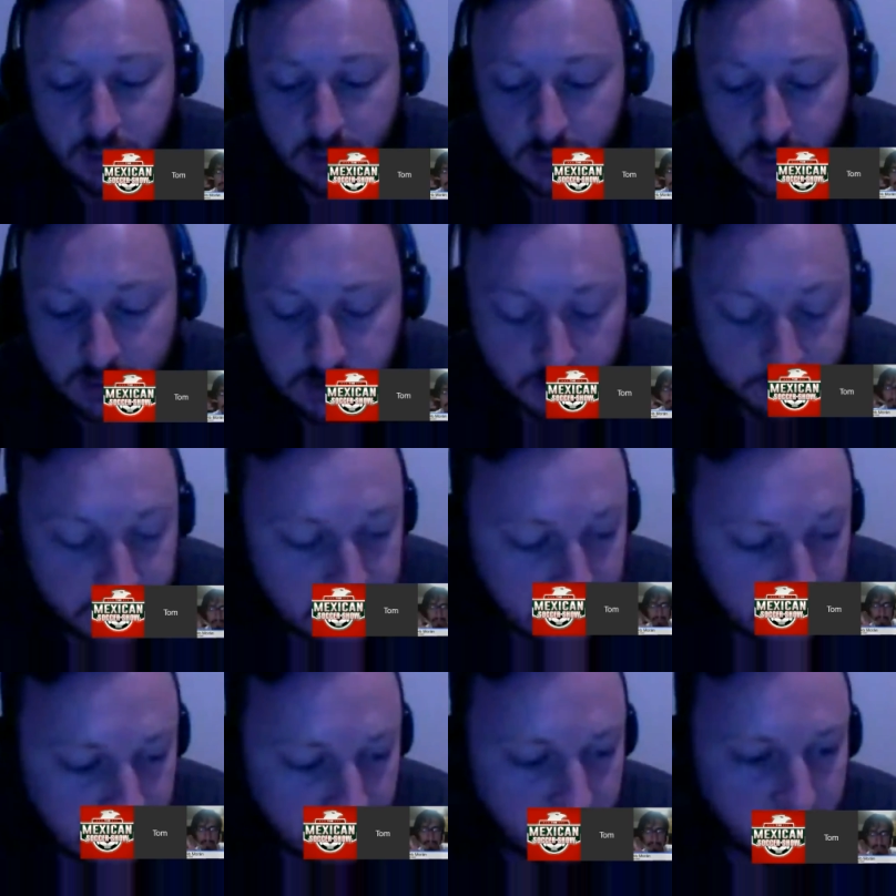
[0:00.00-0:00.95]
But
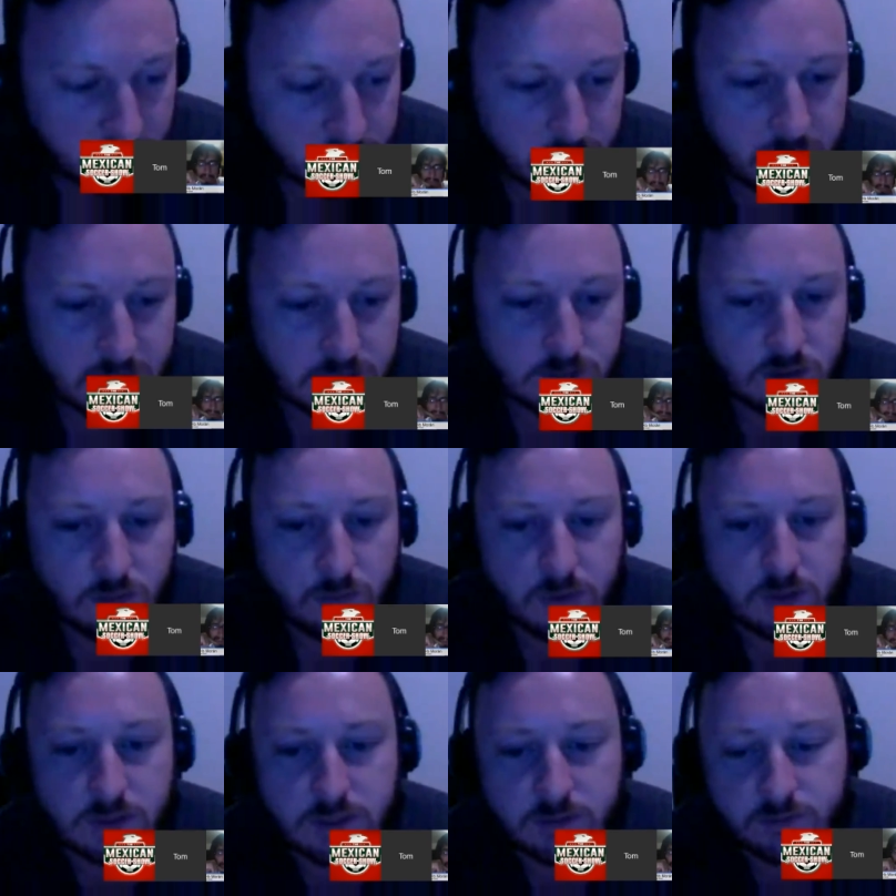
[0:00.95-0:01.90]
it's obviously difficult in
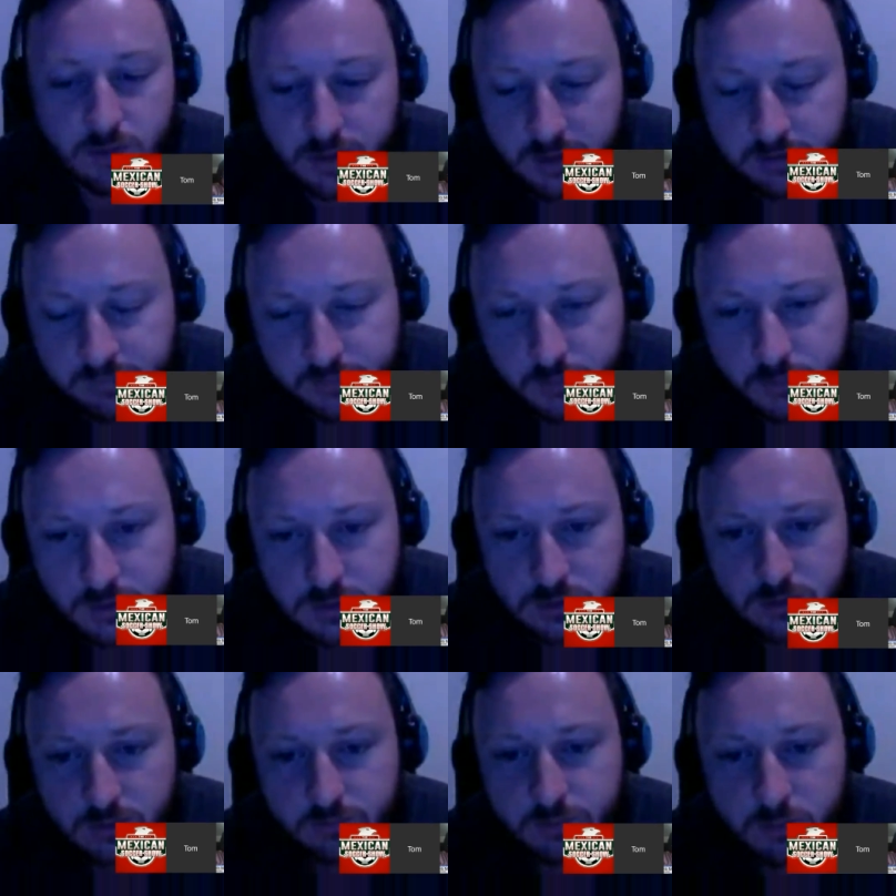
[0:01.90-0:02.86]
Mexico because you've got the
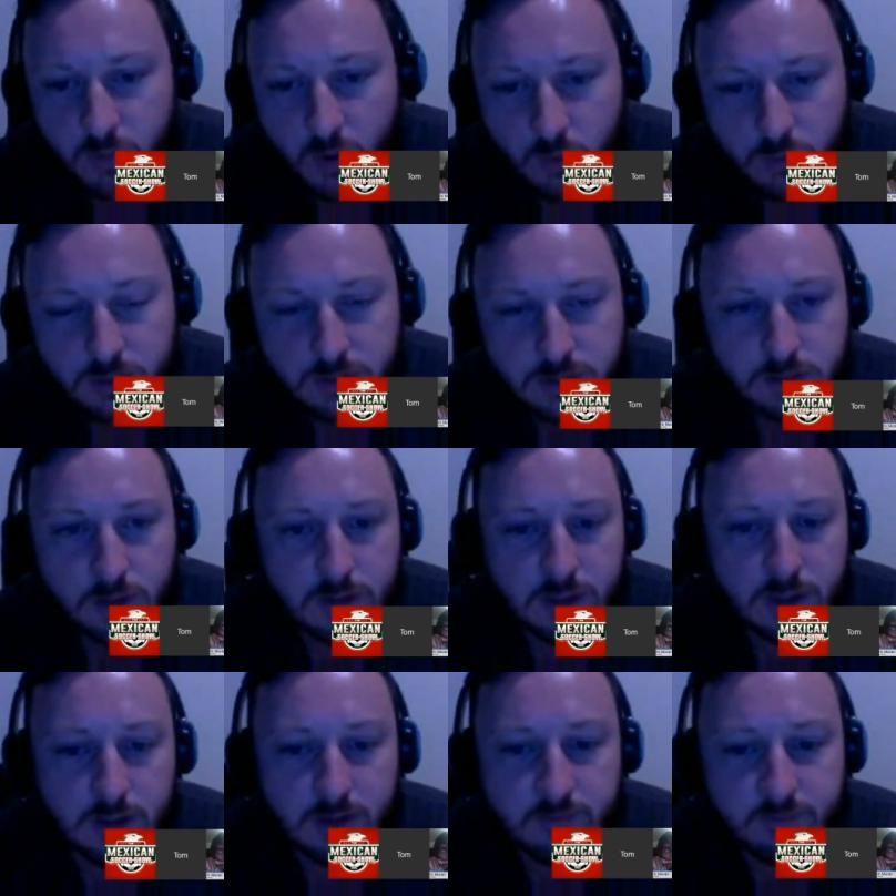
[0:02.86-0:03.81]
influence of promoters, you've
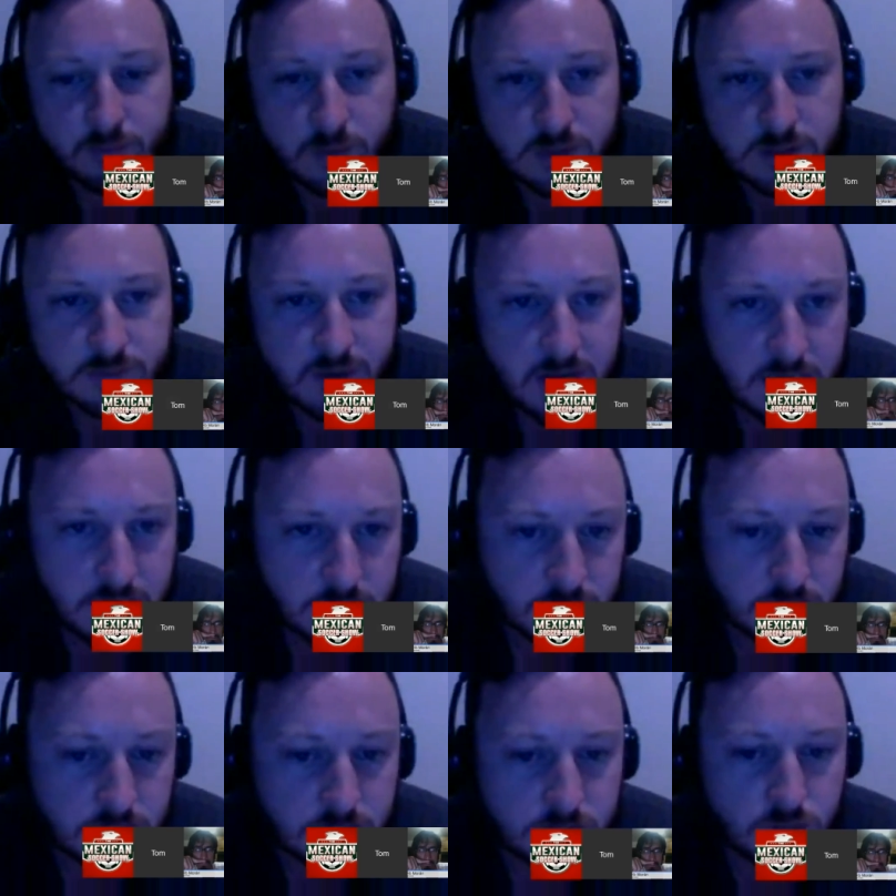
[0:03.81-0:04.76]
got the influence of
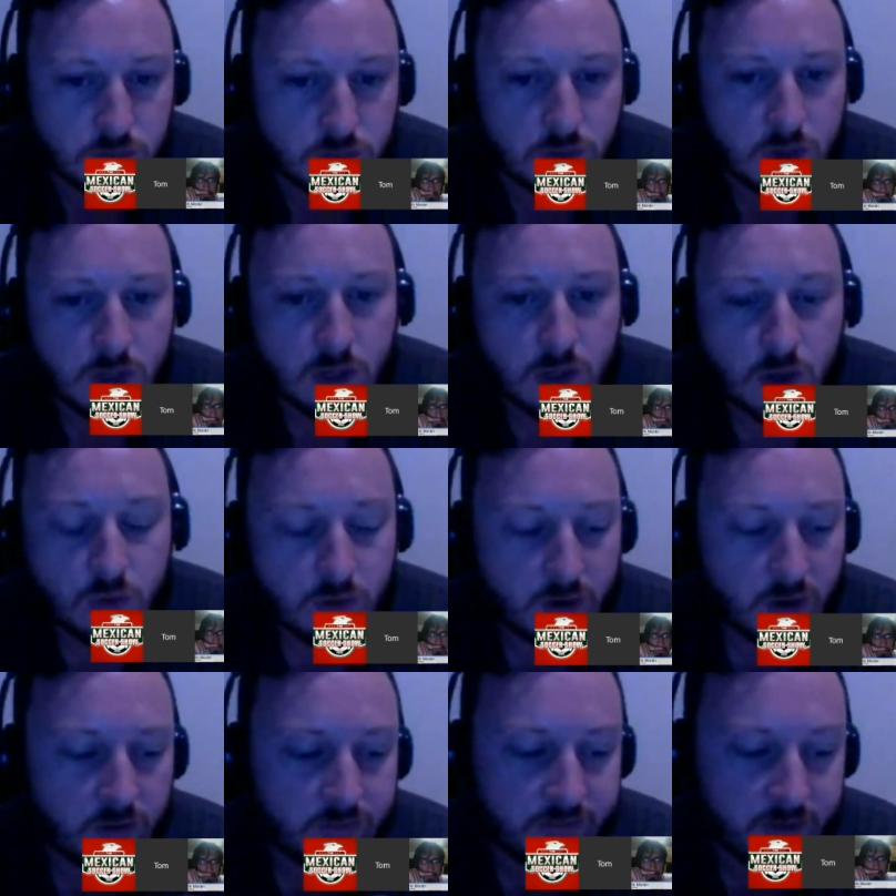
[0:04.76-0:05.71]
agents who
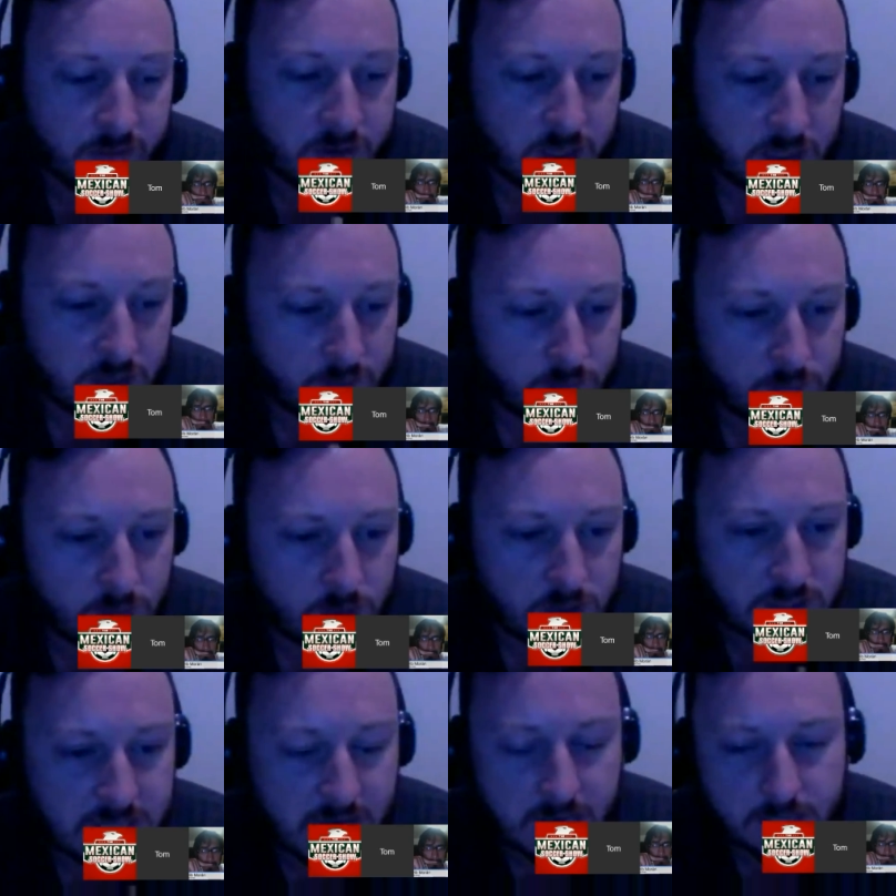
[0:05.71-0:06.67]
are very
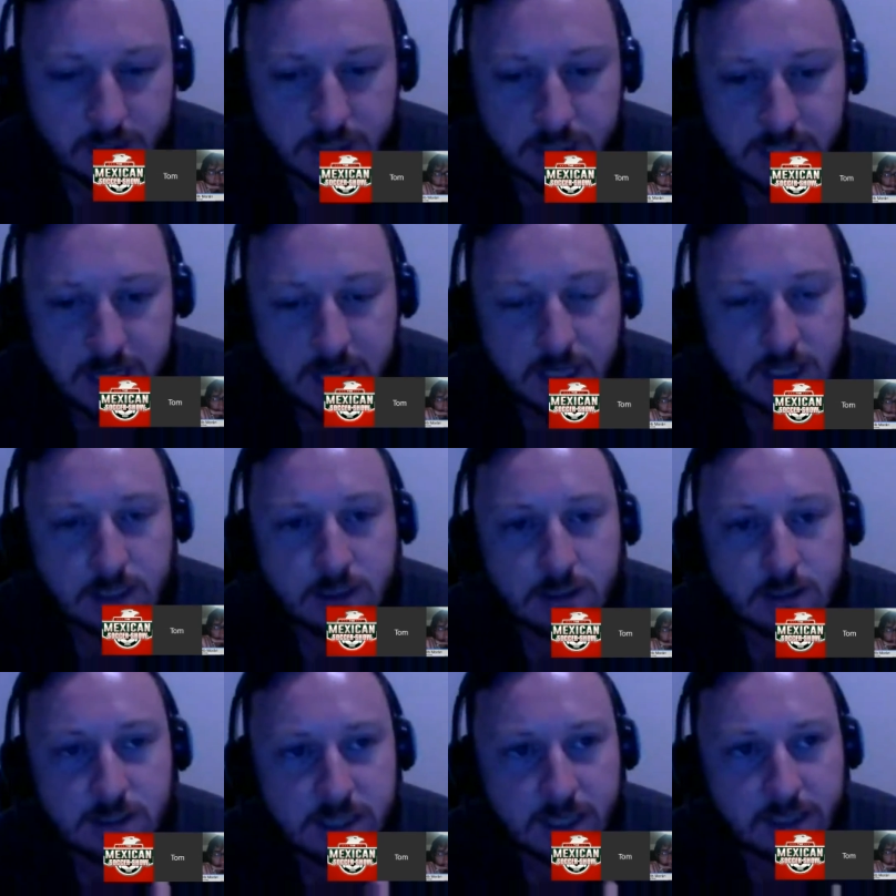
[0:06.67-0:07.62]
tightly
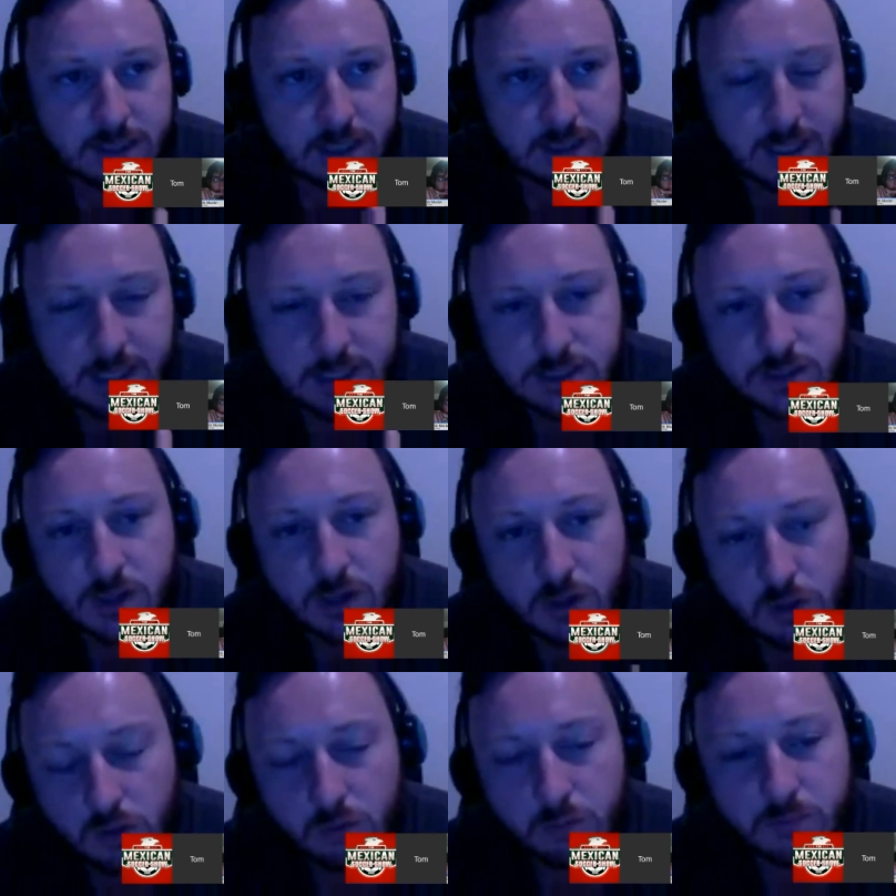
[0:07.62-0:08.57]
linked to the
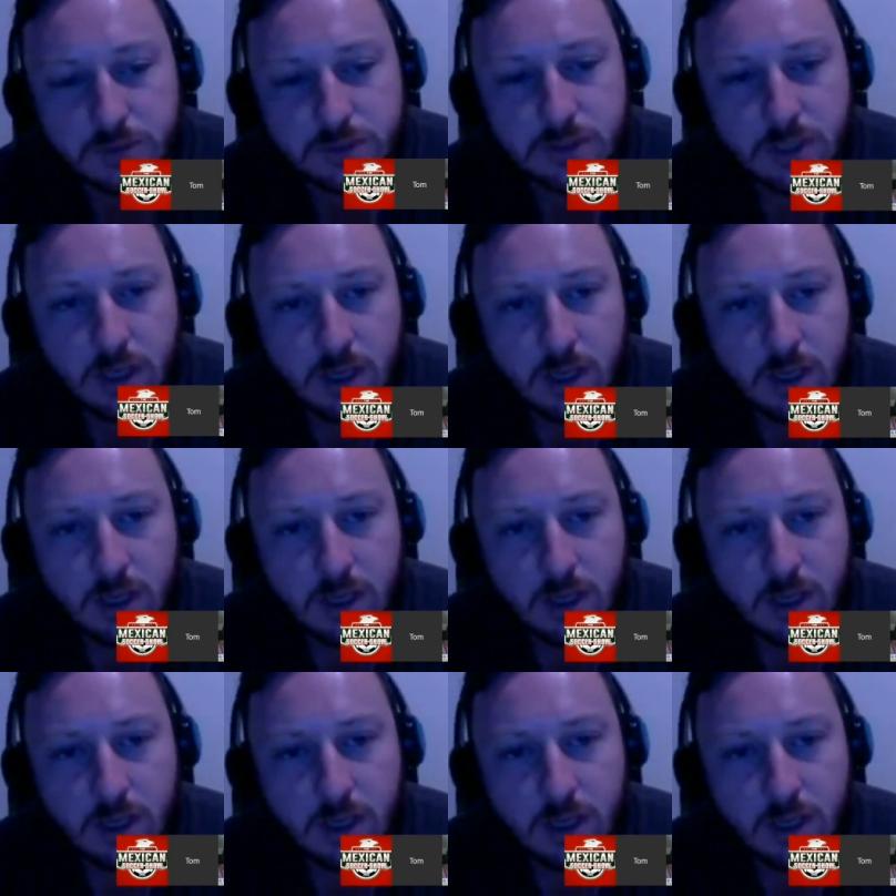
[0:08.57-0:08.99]
clubs.